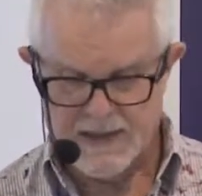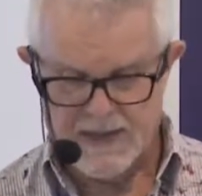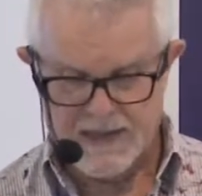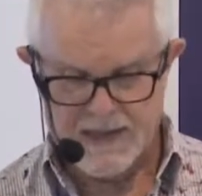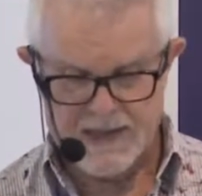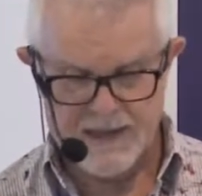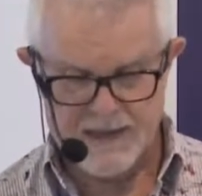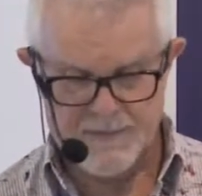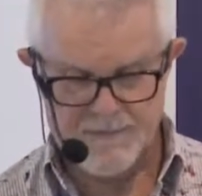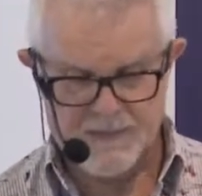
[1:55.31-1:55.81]

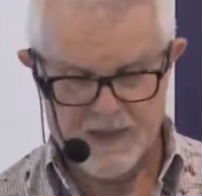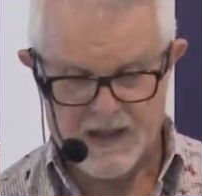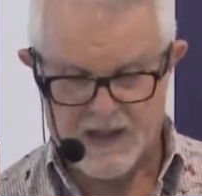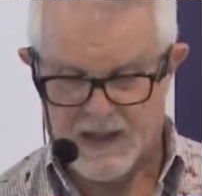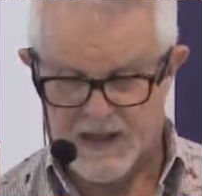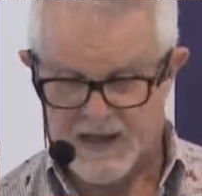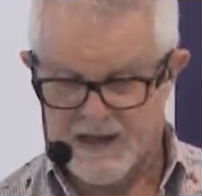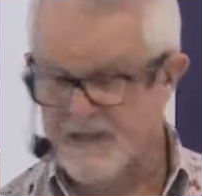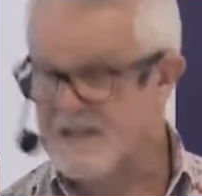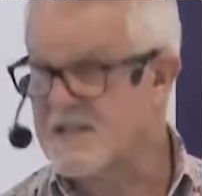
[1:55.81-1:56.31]
And
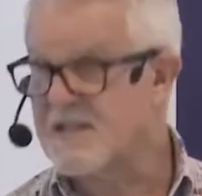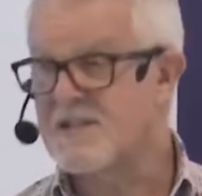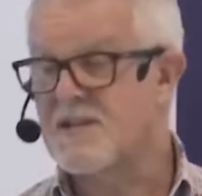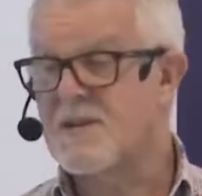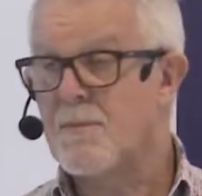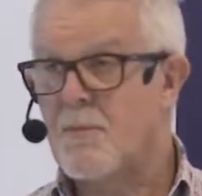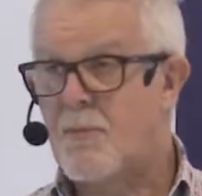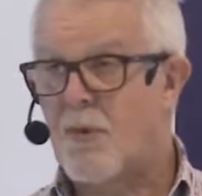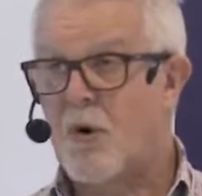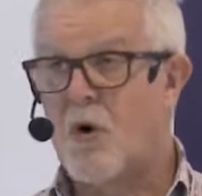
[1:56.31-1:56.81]
it's as
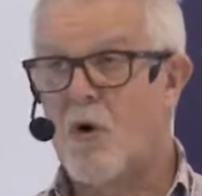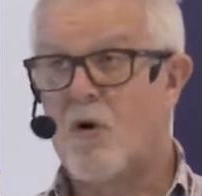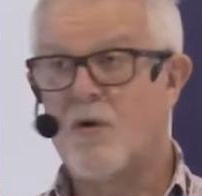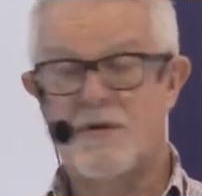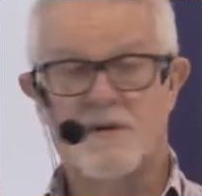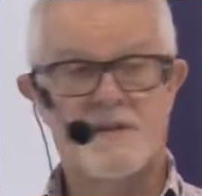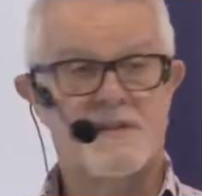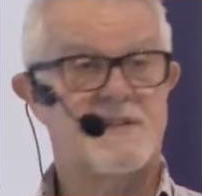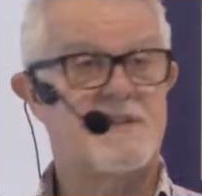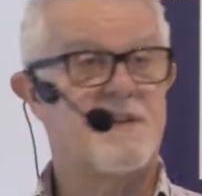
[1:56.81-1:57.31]

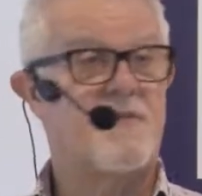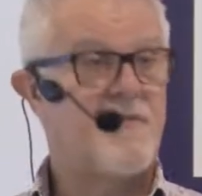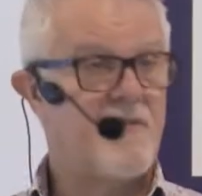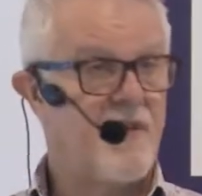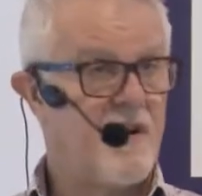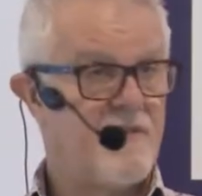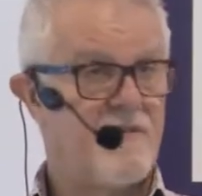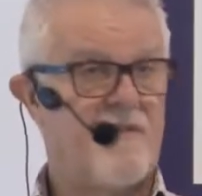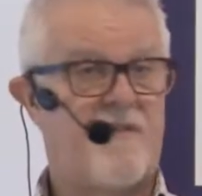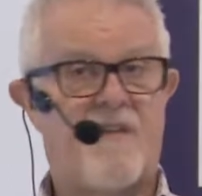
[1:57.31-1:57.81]
important as the
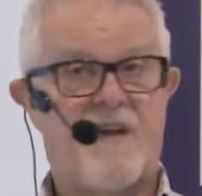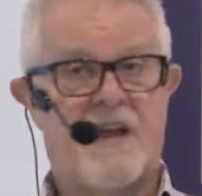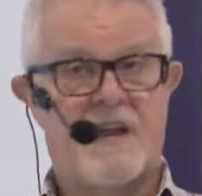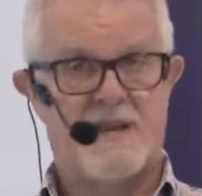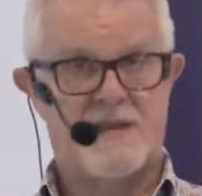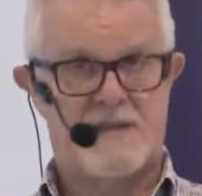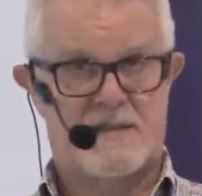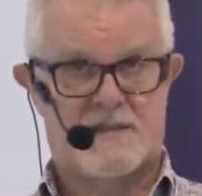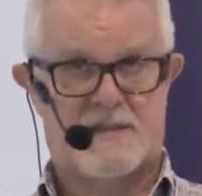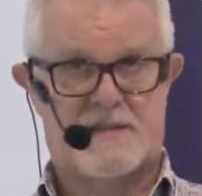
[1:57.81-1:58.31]
front
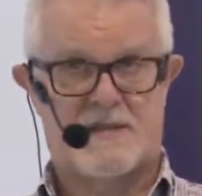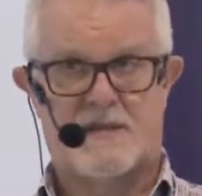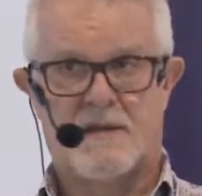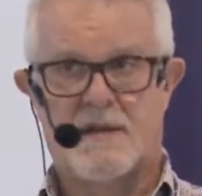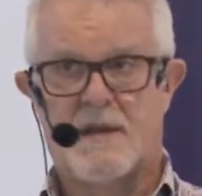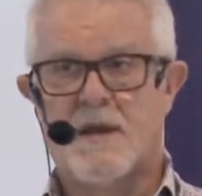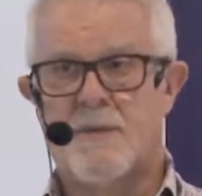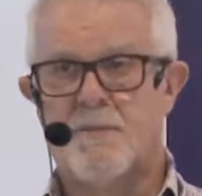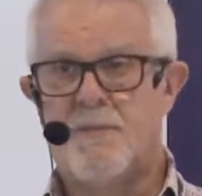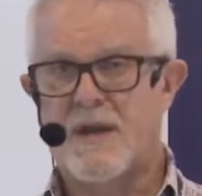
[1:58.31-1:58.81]
face,
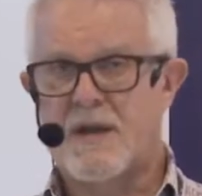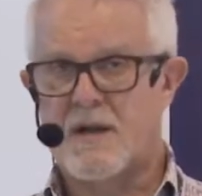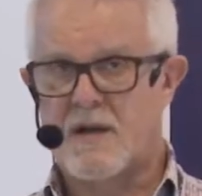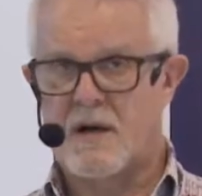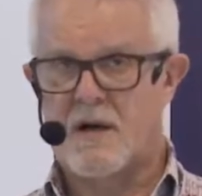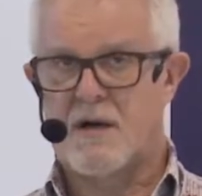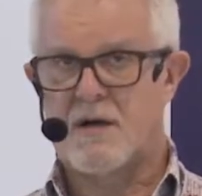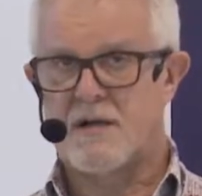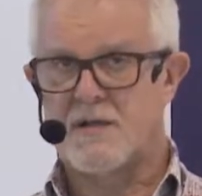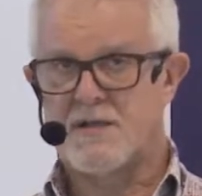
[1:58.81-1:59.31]

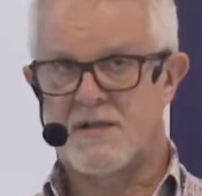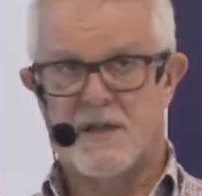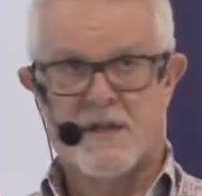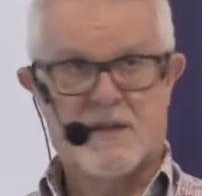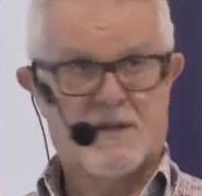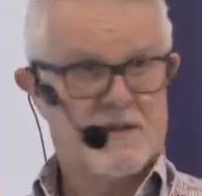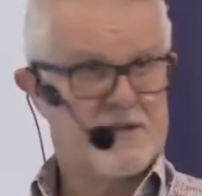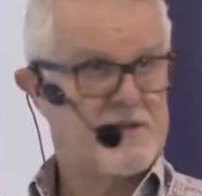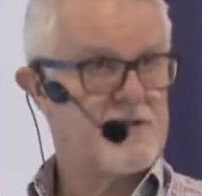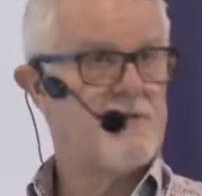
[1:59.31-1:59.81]
because
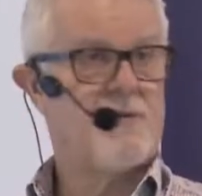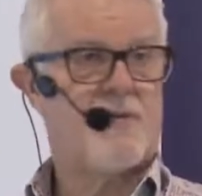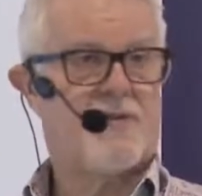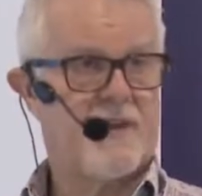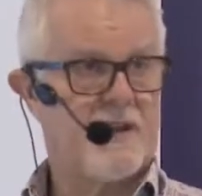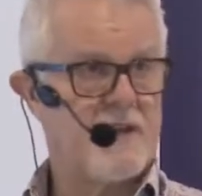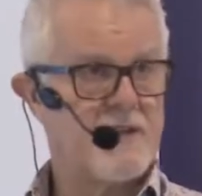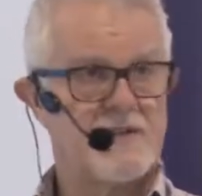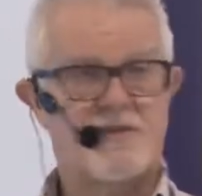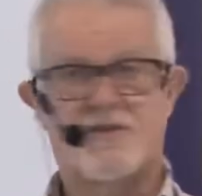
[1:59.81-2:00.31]
the two
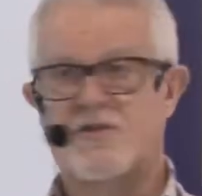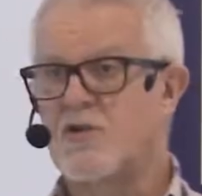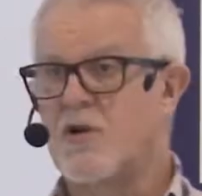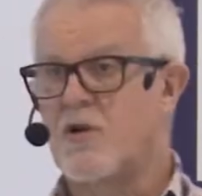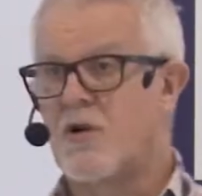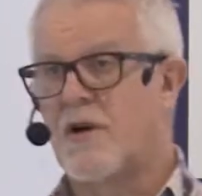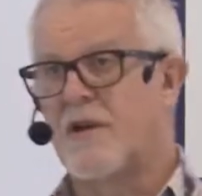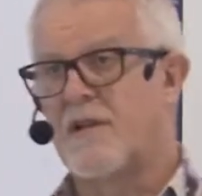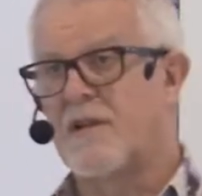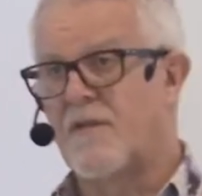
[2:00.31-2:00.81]
things
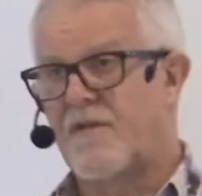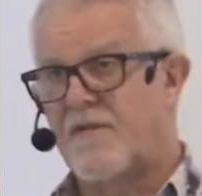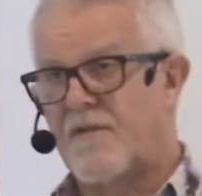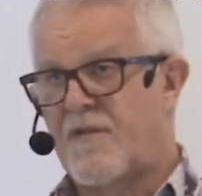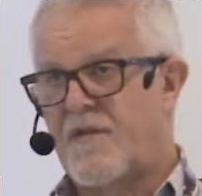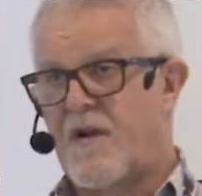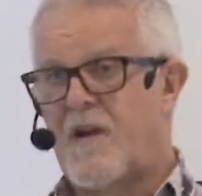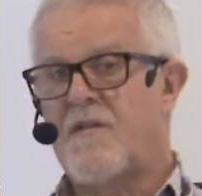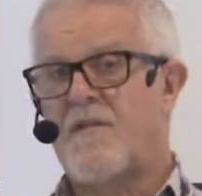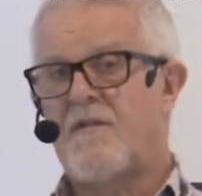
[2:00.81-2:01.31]
join. The
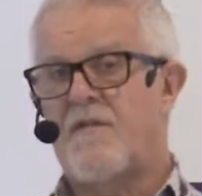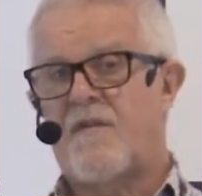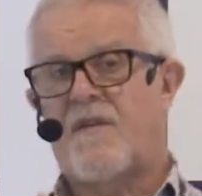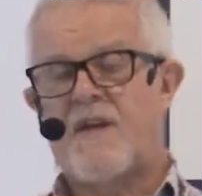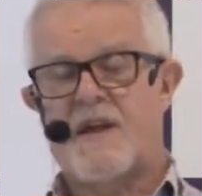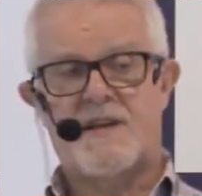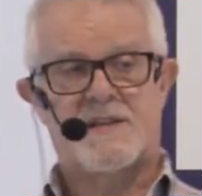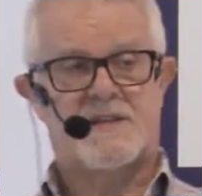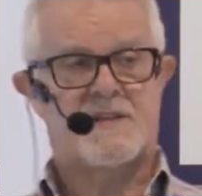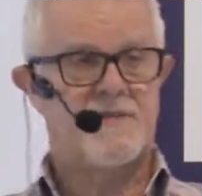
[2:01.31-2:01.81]
front
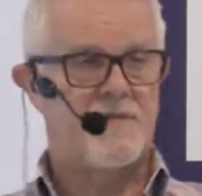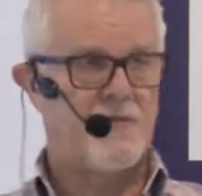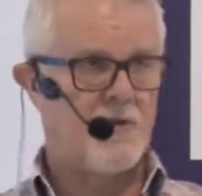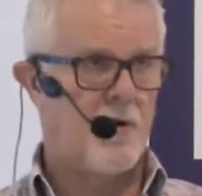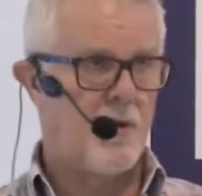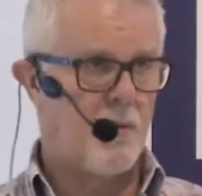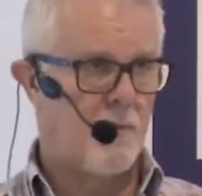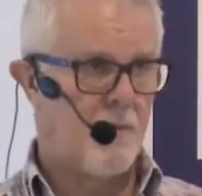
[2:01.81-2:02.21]
face of your